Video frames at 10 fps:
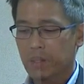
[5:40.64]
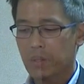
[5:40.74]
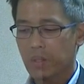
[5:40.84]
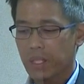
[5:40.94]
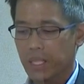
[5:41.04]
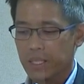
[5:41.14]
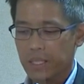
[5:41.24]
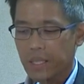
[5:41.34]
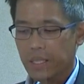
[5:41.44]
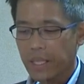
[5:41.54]
To do
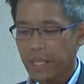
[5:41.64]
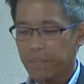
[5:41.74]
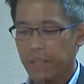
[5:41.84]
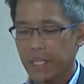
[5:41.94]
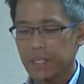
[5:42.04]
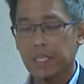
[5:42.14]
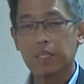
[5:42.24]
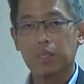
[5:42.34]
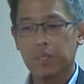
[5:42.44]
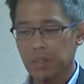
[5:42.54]
this, the
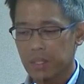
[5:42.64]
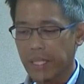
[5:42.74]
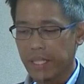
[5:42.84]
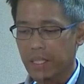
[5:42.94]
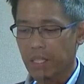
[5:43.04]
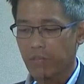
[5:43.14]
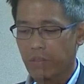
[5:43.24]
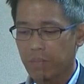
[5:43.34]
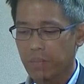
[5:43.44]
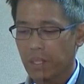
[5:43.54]
FBAC could use data
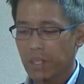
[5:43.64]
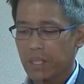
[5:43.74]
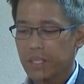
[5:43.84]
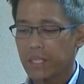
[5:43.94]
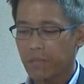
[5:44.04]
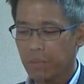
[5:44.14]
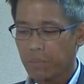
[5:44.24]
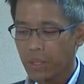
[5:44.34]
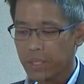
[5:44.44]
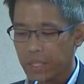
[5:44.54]
from several
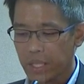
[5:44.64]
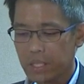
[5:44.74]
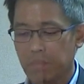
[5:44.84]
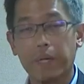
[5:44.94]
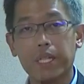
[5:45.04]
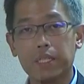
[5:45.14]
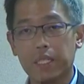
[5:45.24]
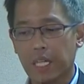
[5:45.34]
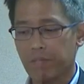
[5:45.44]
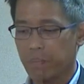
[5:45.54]
more years of
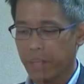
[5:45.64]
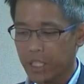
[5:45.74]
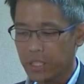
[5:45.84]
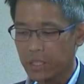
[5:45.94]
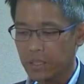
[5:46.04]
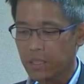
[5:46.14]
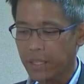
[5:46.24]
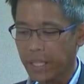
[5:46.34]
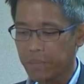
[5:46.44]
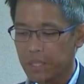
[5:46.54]
MediSave and MediShield
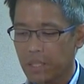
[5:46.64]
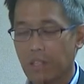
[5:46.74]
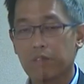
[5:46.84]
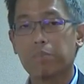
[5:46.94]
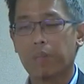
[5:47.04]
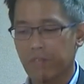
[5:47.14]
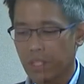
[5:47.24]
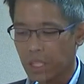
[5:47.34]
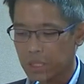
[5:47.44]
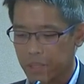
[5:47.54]
claims from
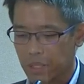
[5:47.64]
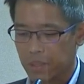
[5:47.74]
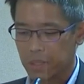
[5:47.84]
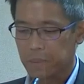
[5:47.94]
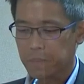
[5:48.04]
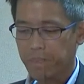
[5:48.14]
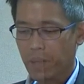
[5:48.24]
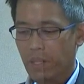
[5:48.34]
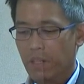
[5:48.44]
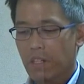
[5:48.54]
private hospitals.
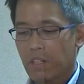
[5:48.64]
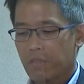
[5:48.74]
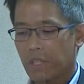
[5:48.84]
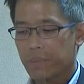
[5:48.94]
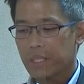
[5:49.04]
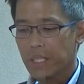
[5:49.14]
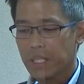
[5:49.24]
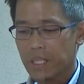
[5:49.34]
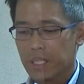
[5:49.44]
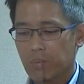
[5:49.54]
For
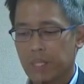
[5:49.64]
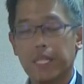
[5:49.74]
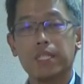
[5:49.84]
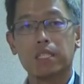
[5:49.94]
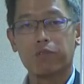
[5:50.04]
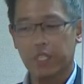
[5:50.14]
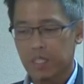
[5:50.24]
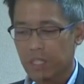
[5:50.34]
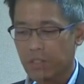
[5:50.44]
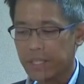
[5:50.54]
procedures with
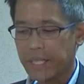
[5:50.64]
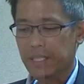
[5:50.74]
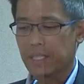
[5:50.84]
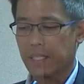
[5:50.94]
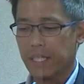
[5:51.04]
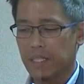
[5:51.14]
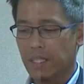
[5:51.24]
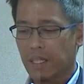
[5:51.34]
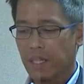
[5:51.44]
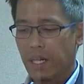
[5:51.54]
insufficient transacted
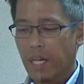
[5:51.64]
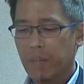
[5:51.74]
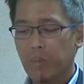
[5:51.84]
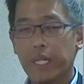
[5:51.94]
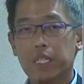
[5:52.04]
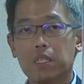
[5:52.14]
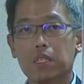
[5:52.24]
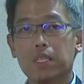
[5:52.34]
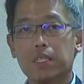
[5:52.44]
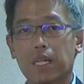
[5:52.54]
data, MOH
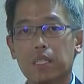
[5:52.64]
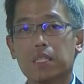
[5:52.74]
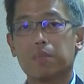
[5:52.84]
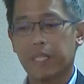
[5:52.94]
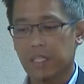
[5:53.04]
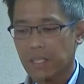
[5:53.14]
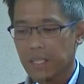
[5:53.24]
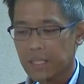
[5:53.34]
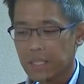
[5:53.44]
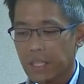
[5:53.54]
could consult
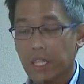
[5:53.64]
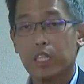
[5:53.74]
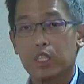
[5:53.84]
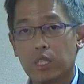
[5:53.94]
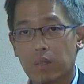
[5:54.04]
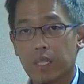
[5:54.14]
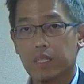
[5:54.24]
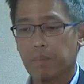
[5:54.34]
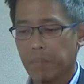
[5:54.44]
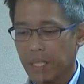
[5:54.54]
specialists,
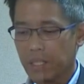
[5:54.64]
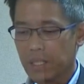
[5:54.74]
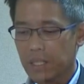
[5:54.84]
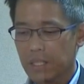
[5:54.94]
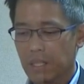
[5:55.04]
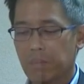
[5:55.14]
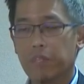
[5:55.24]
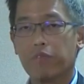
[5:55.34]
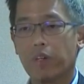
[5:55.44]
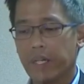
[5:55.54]
insurers, and patients
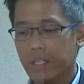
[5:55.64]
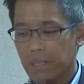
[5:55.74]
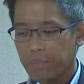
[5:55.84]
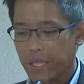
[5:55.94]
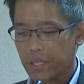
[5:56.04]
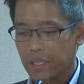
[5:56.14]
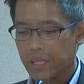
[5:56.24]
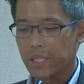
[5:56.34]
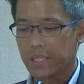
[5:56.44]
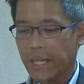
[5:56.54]
before
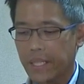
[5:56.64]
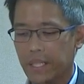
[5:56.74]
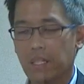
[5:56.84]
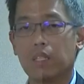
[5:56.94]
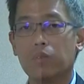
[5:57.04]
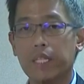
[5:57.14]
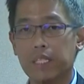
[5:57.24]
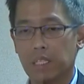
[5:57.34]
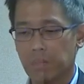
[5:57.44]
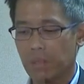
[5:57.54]
independently deciding on a
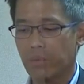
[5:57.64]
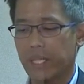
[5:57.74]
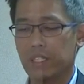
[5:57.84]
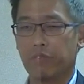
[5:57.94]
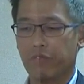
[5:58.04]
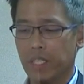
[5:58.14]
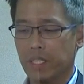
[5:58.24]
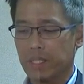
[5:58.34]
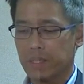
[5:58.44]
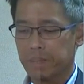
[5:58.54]
reasonable range of
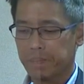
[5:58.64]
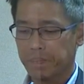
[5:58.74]
fees.